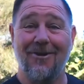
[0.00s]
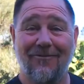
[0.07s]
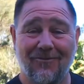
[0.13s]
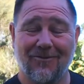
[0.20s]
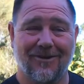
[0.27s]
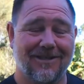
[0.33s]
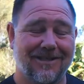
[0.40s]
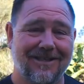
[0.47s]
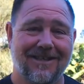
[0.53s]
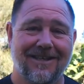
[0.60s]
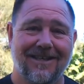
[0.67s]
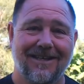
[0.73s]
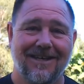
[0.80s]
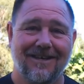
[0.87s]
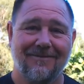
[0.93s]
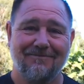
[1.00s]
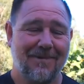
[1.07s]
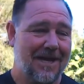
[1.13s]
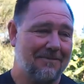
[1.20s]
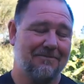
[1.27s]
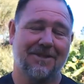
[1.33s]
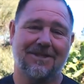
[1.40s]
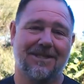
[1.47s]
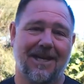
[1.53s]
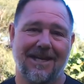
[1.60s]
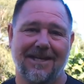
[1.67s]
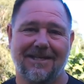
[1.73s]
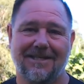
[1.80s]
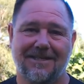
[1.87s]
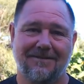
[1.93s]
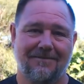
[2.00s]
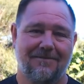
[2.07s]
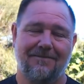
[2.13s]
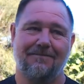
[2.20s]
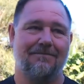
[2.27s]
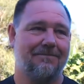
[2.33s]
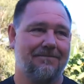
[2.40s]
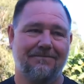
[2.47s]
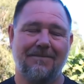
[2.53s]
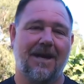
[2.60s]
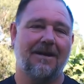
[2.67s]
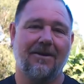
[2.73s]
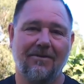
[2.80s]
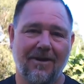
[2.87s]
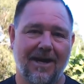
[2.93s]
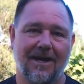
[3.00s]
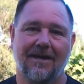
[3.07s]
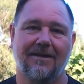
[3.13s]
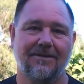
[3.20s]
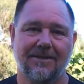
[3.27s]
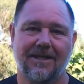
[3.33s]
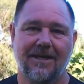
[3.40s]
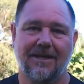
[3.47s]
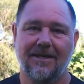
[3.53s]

for it. Make mistakes, muck around.